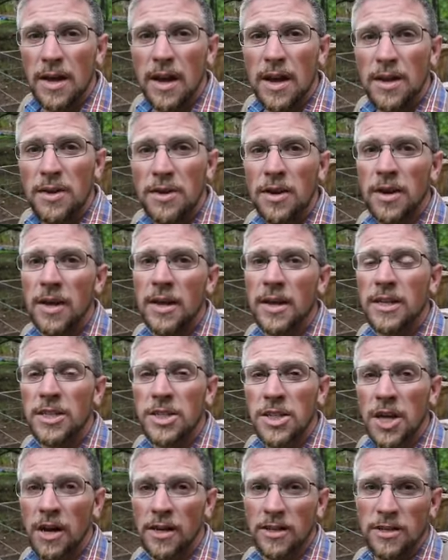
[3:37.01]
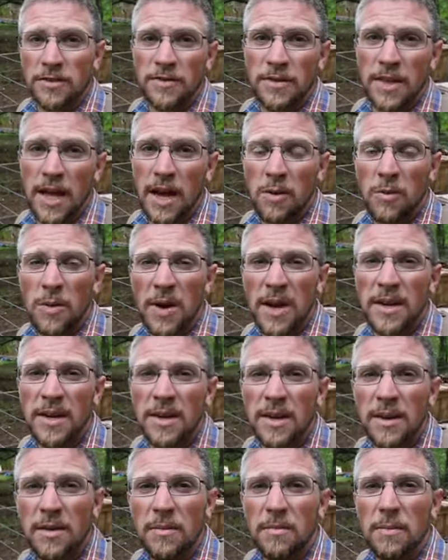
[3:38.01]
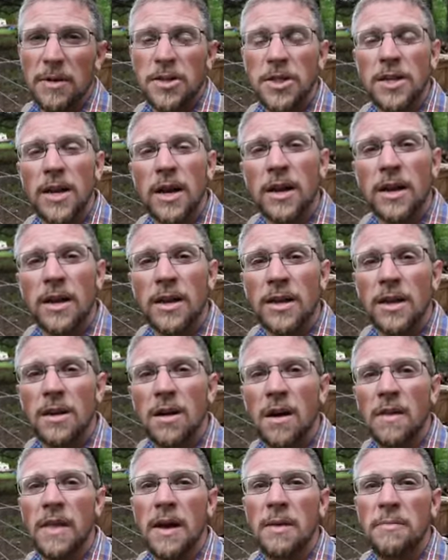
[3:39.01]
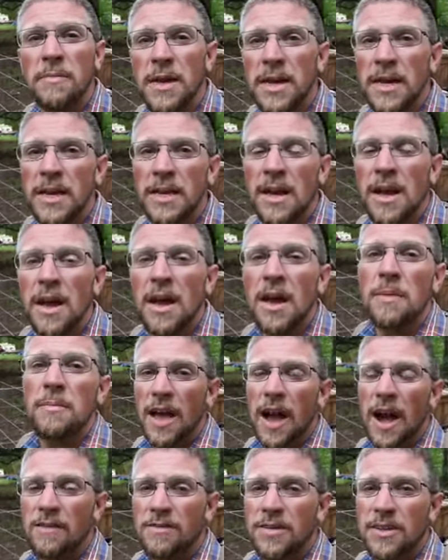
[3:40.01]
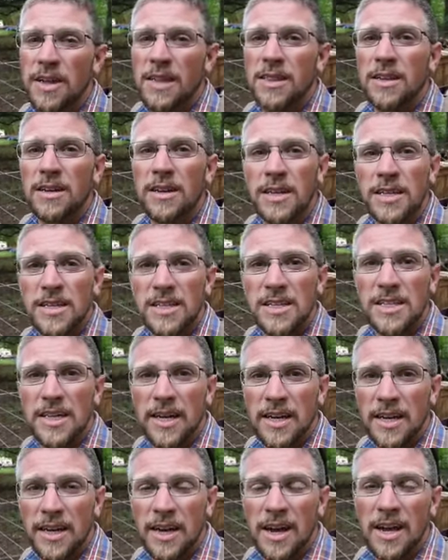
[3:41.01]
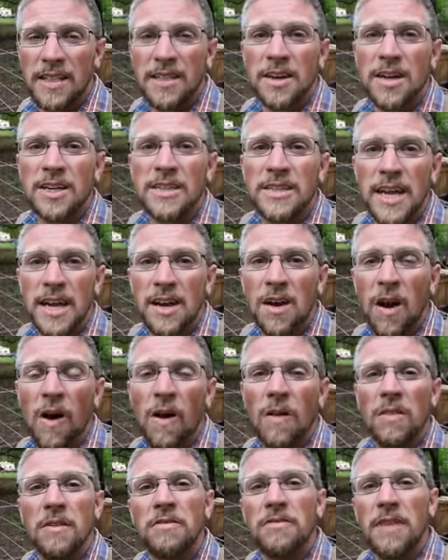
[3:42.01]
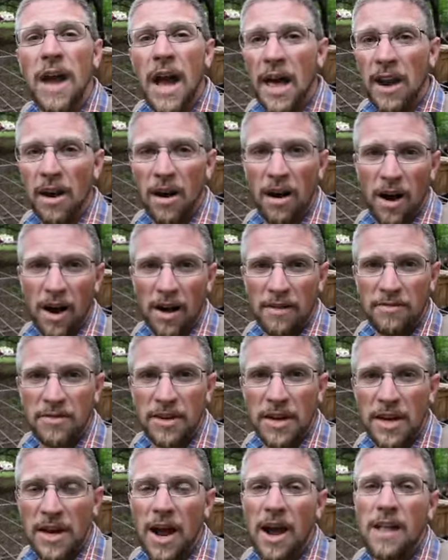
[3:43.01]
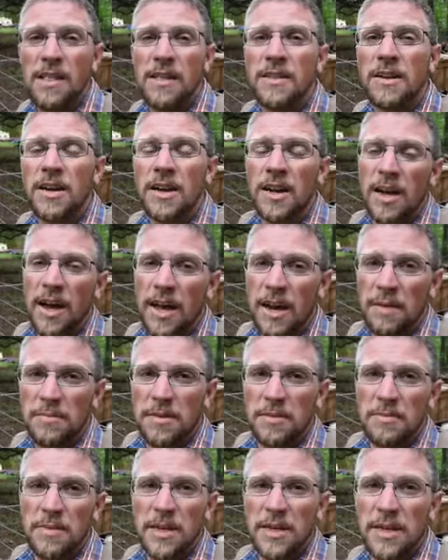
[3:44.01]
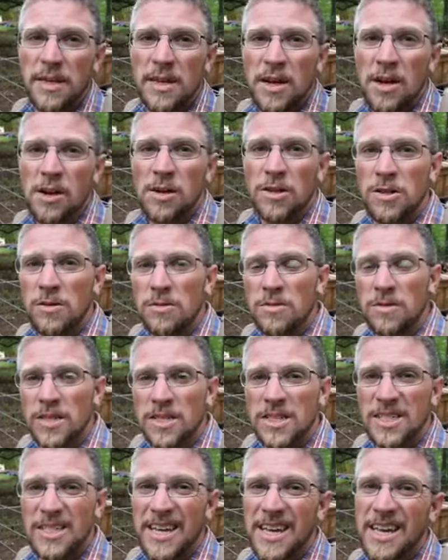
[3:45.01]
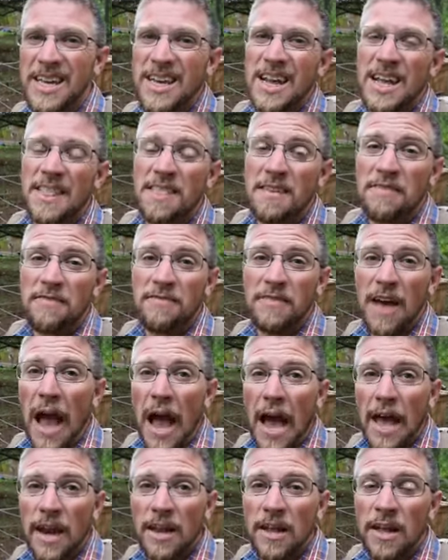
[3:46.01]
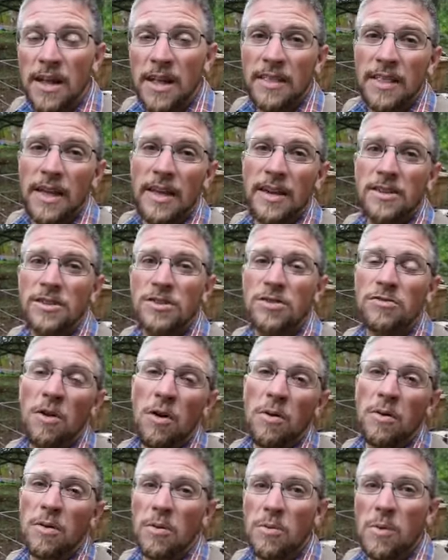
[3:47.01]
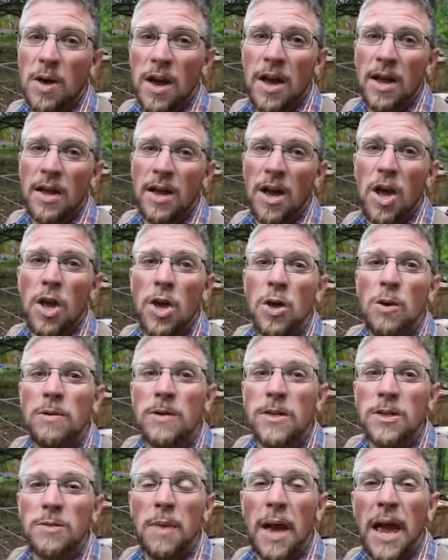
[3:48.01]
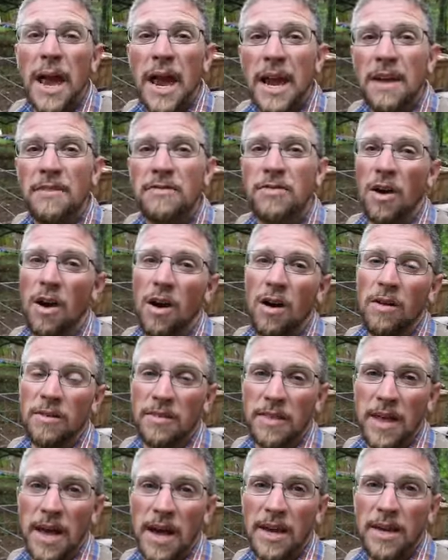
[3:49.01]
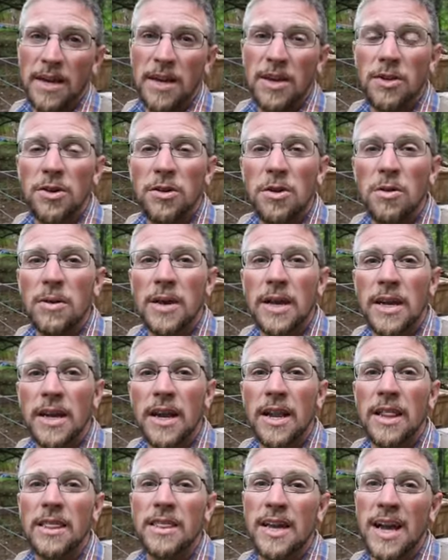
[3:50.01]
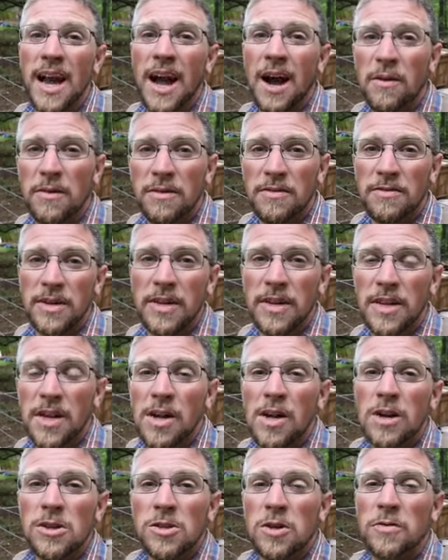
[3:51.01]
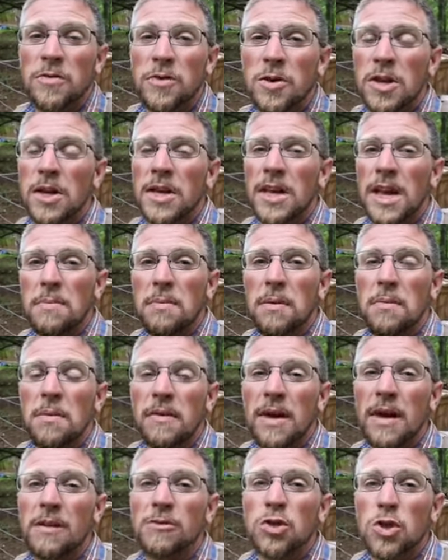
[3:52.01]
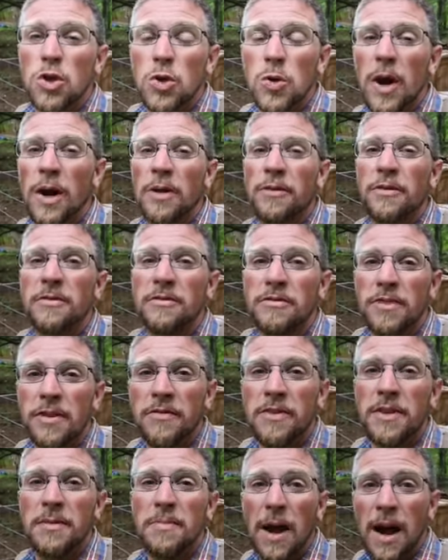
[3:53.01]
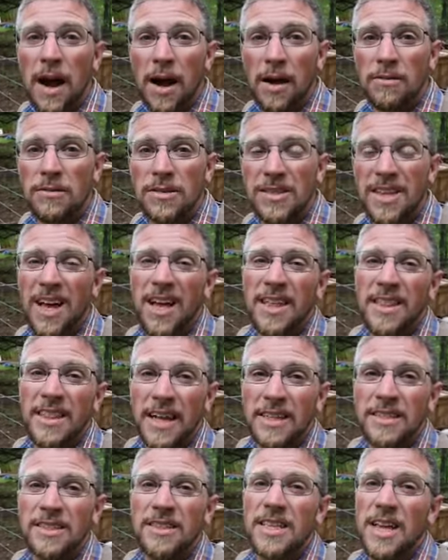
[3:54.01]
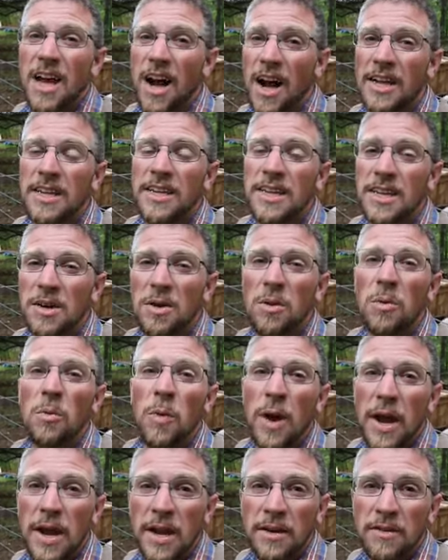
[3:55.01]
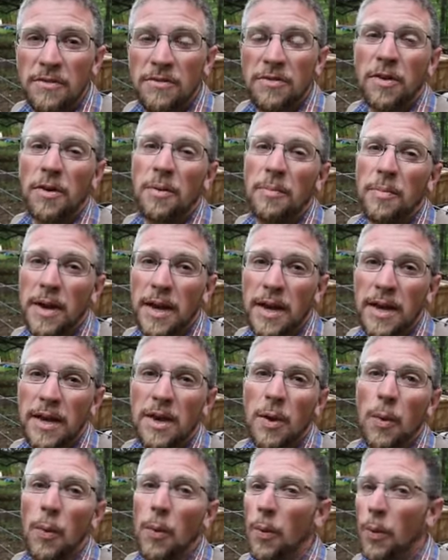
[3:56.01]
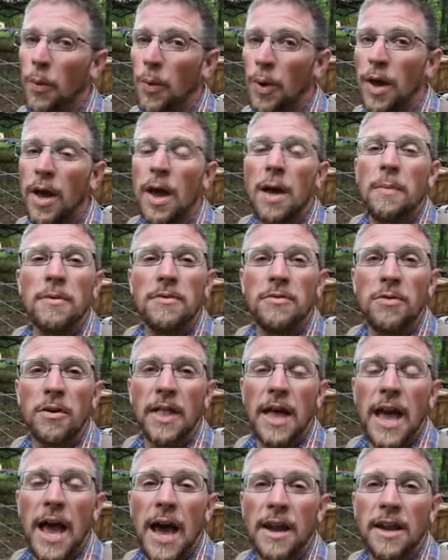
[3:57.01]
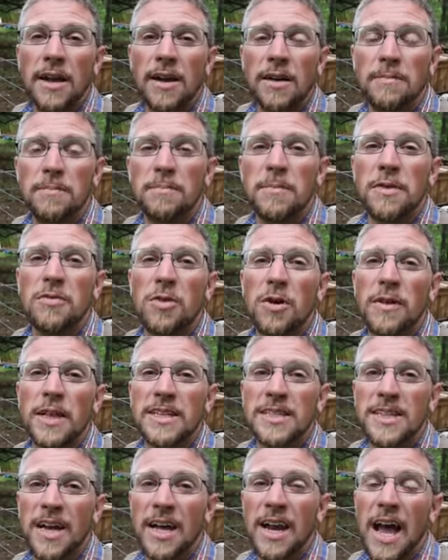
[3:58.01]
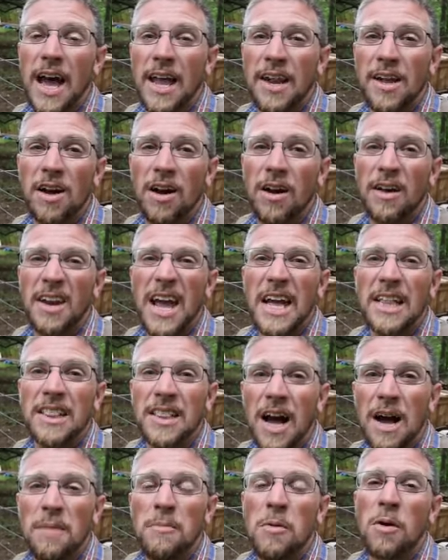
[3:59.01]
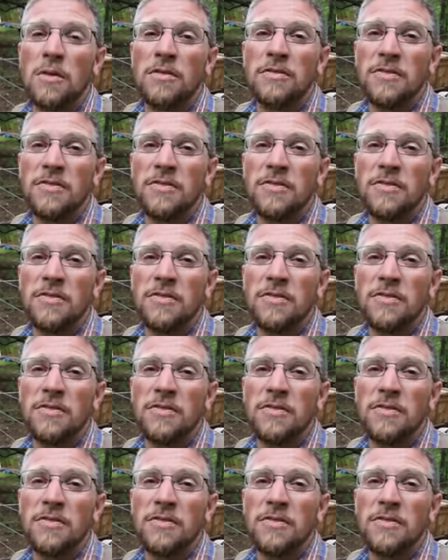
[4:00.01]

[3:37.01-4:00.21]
And you're going to get charged for that weight. But you're not going to get all that meat. After that, they're going to skin it, and they're going to take all the fat off, and then they're going to cut up the meat. So the skin and the fat that is thrown away, you just paid for all of that, and you don't get anything out of it. So if you can keep them around 250 pounds, that's the ideal weight for a pig before they start adding on a lot more